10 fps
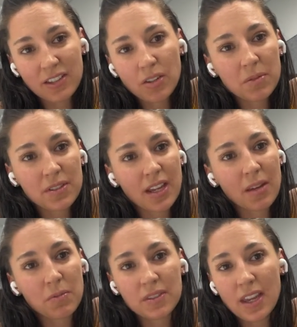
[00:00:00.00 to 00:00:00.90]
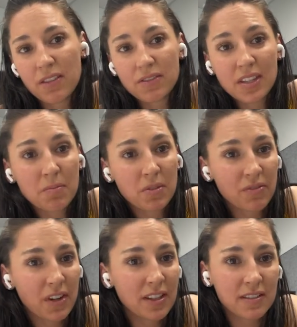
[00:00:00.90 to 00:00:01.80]
Their job is to keep you safe. Same
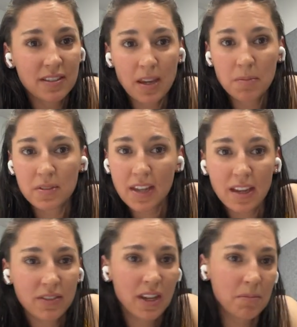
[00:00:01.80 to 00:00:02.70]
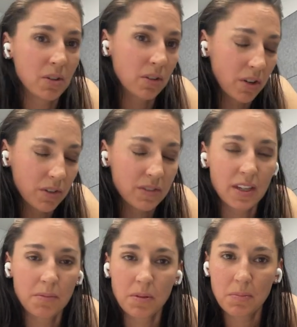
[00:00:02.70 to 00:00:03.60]
with friends, keep you safe, keep you close,
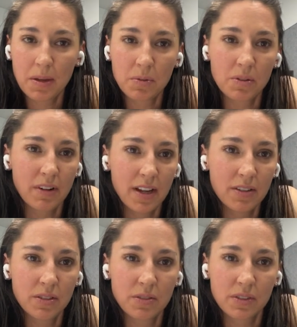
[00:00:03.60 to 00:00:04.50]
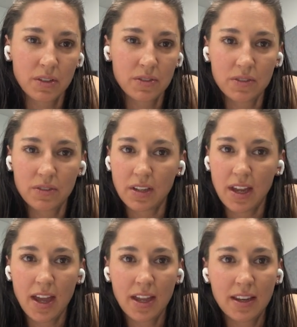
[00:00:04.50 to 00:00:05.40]
keep the people around you as close as you
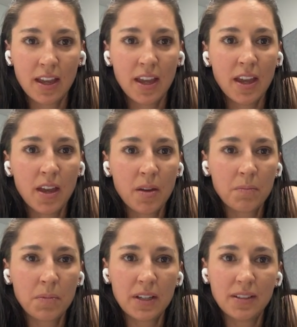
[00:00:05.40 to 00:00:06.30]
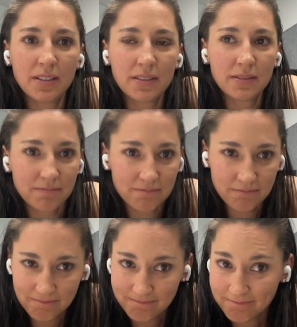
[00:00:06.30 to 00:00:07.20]
can. But
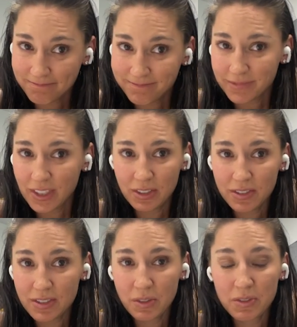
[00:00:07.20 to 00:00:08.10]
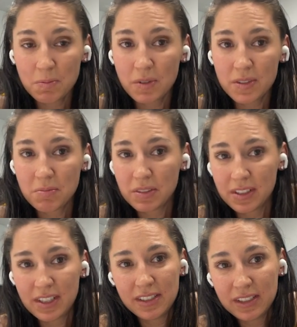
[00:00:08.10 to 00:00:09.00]
it's your
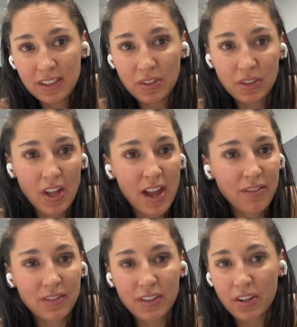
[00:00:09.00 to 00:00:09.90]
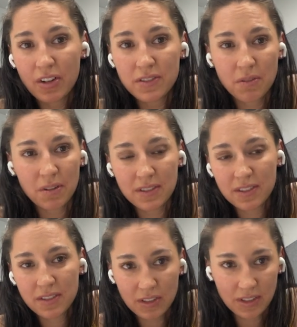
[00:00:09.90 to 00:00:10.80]
responsibility to live your life. There are
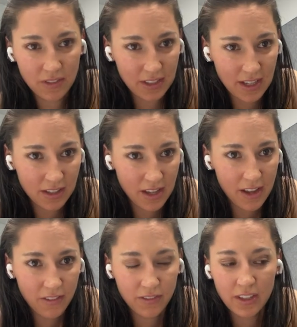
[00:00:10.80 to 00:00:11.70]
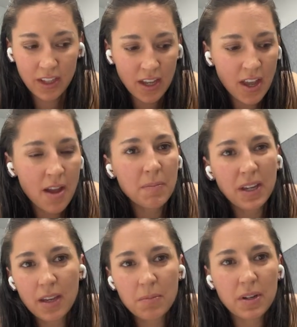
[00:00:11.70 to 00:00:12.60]
consequences to living that life,
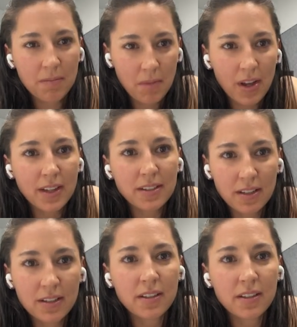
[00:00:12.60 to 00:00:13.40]
but keep it in mind.